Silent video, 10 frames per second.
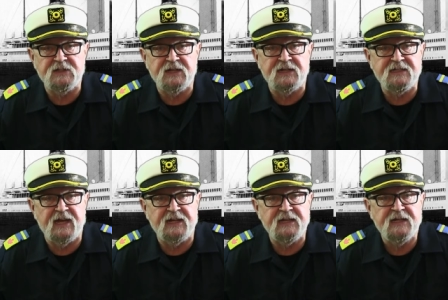the
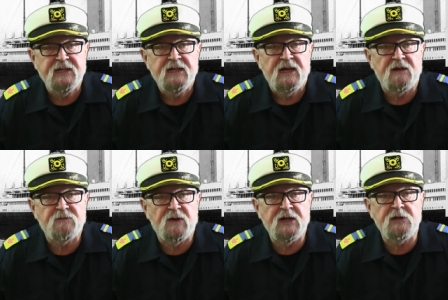Titanic, a
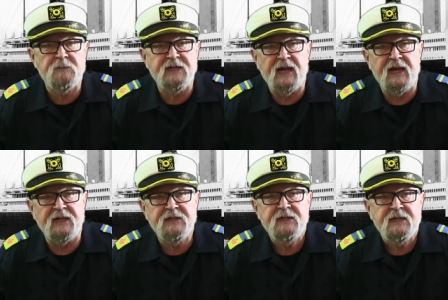fire
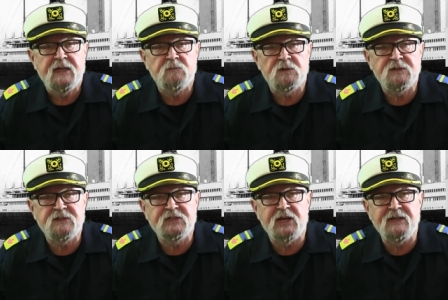began in one of
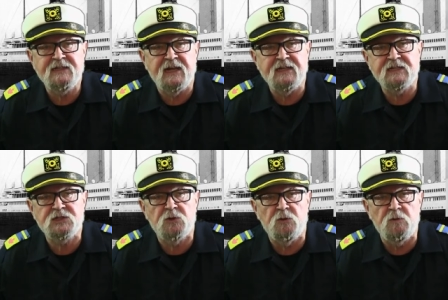the Titanic's
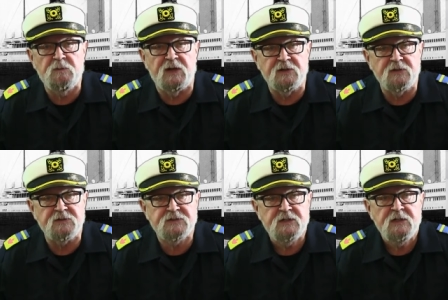coal
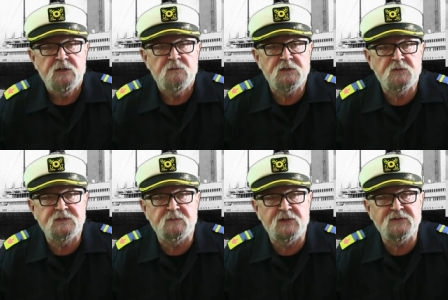bunkers, which
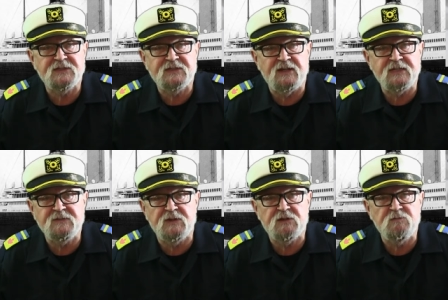was about the size
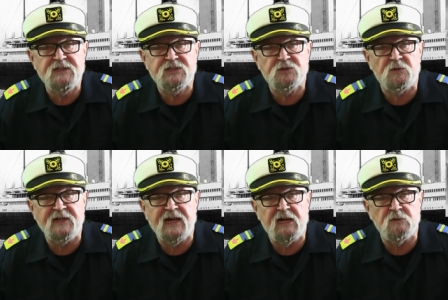of a
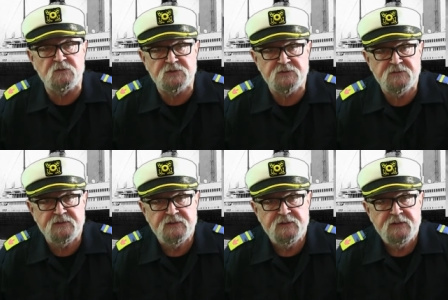3-story house.
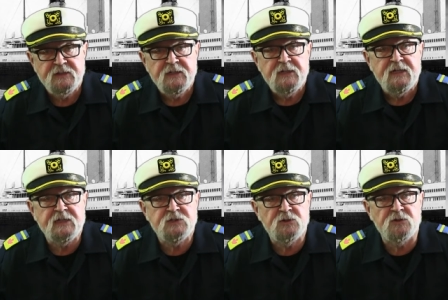
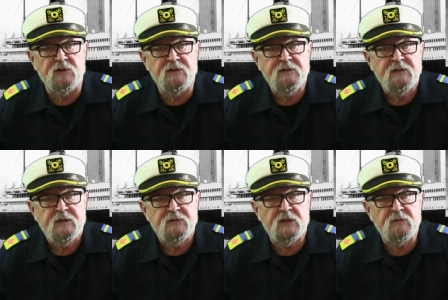In total,
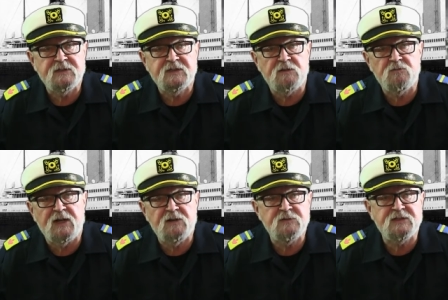there was
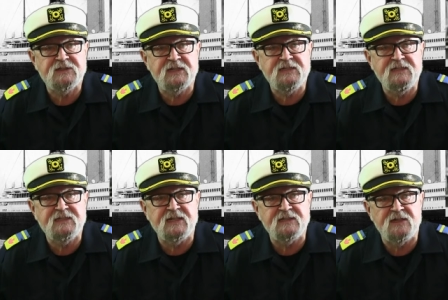around
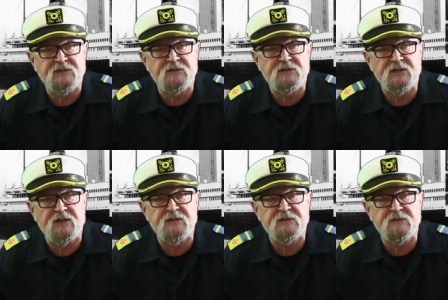6,600
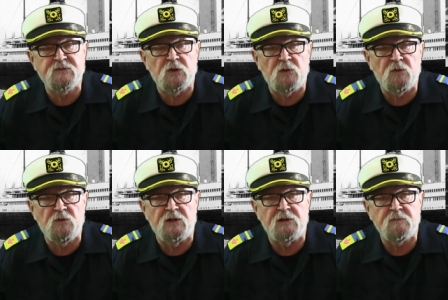tons of
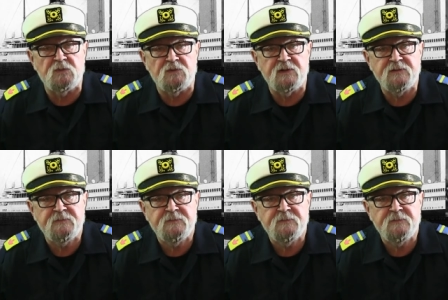coal on board.